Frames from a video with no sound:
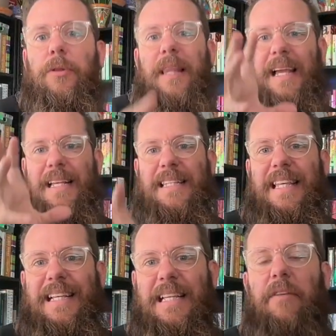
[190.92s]
lays
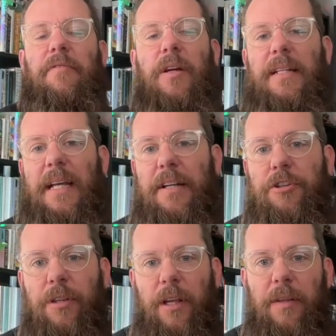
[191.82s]
things out very
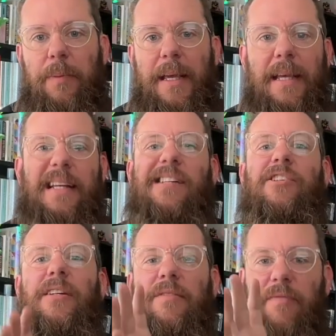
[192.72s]
intentionally on the page,
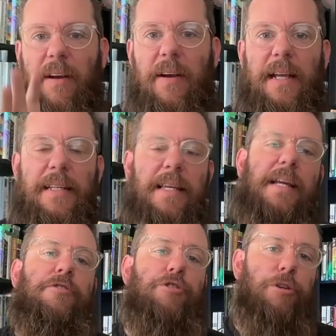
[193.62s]
and is very
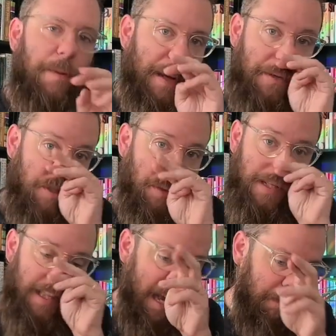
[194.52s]
intentional about
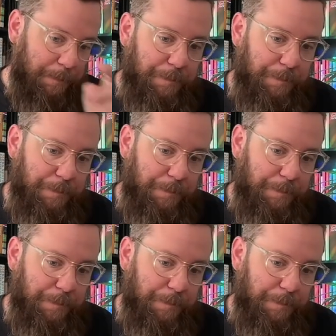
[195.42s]
doing that.